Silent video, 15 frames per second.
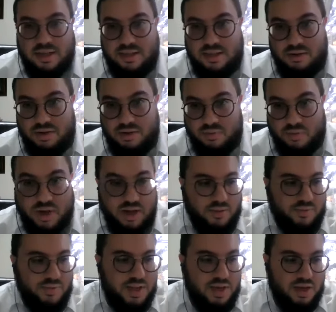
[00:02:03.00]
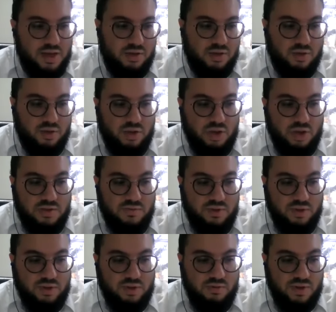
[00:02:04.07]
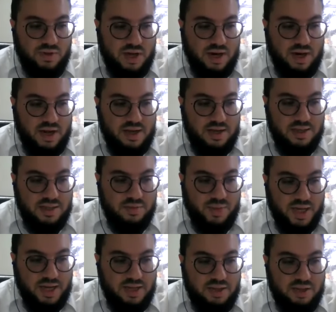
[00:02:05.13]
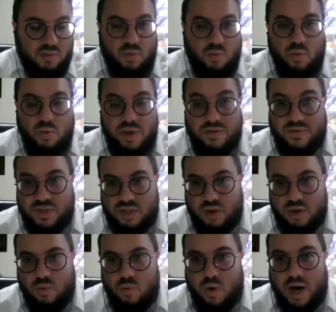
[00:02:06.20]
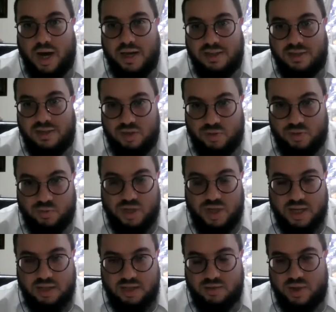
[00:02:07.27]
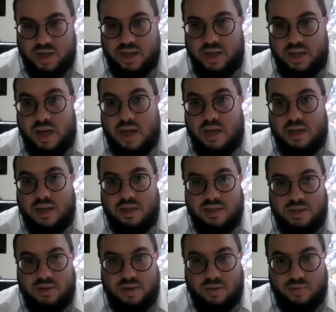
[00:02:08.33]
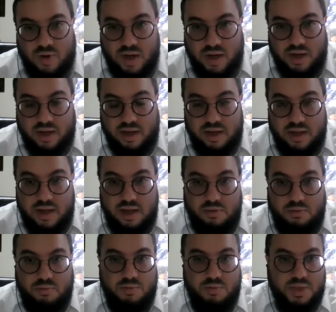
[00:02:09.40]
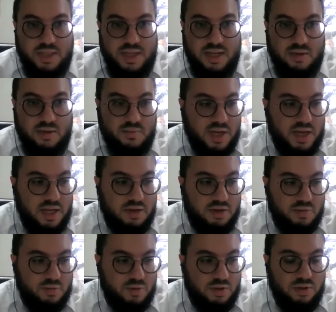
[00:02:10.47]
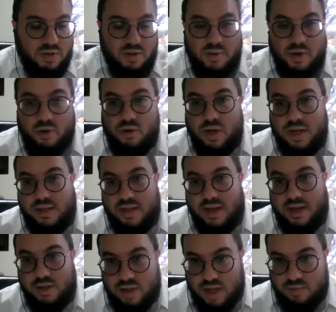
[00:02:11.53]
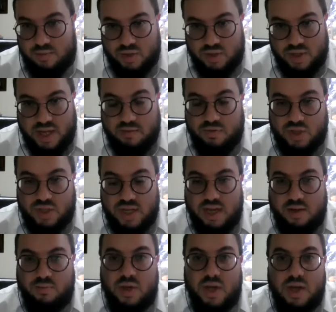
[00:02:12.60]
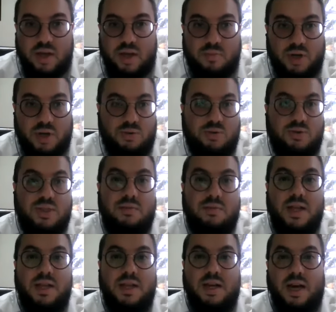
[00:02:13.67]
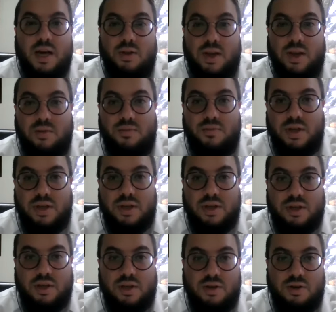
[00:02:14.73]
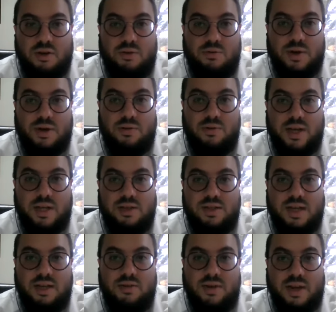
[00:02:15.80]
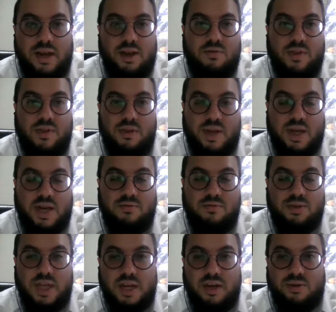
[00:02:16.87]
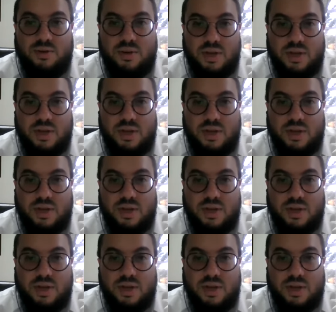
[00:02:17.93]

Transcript: considered a bracha. So Tosfot over there explains, if so, why is the Shemona Esrei considered a bracha? We say at the beginning of Shemona Esrei, Baruch Ata Hashem, so you have shame, but you don't say Melech HaOlam. You go right away and you say Elokeinu v'Elokei Avotenu,